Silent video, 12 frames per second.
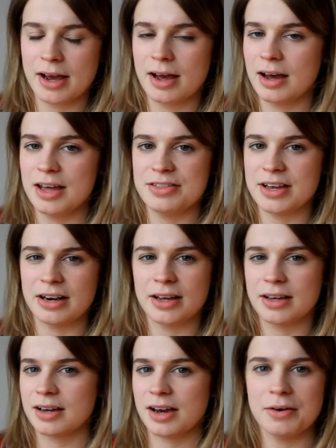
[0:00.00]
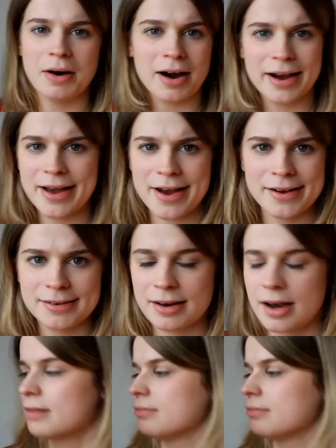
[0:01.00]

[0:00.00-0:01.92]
I think like Ohio?